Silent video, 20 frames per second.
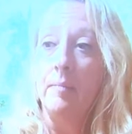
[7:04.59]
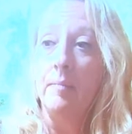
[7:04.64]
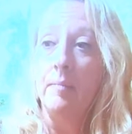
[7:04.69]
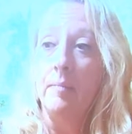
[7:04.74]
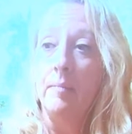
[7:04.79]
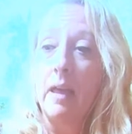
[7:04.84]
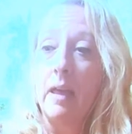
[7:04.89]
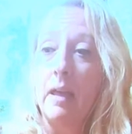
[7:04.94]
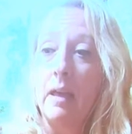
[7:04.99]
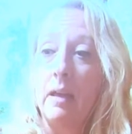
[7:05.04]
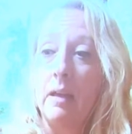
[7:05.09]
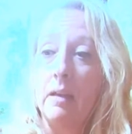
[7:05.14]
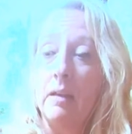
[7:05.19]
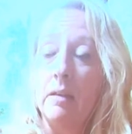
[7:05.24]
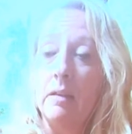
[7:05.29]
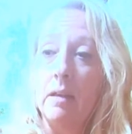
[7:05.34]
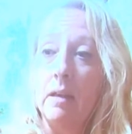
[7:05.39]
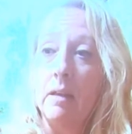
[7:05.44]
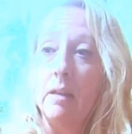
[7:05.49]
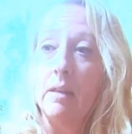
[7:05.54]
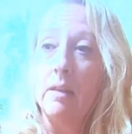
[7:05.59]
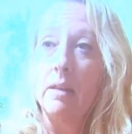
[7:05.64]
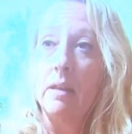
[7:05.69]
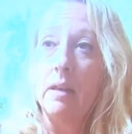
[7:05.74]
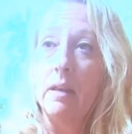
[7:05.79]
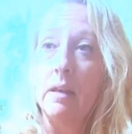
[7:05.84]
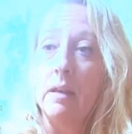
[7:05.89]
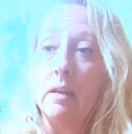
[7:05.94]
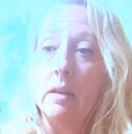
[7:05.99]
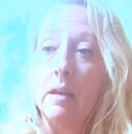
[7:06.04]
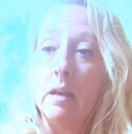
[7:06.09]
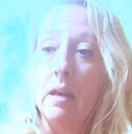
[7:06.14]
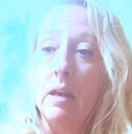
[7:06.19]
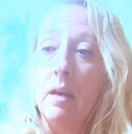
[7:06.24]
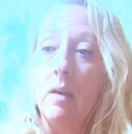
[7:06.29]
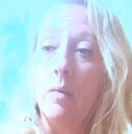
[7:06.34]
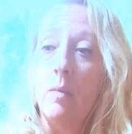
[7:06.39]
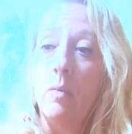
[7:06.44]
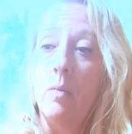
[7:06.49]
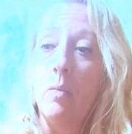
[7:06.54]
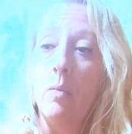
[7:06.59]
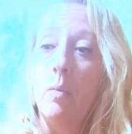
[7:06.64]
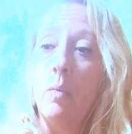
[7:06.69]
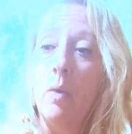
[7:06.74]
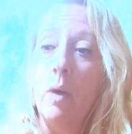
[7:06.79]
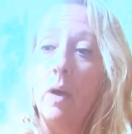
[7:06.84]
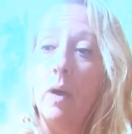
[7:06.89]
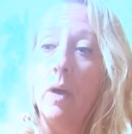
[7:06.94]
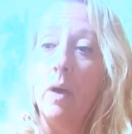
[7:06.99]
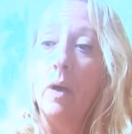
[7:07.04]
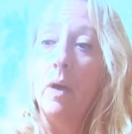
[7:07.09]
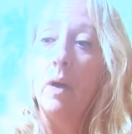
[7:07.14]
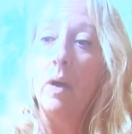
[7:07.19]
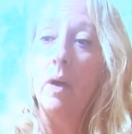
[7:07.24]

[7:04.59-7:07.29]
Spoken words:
And I think what a lot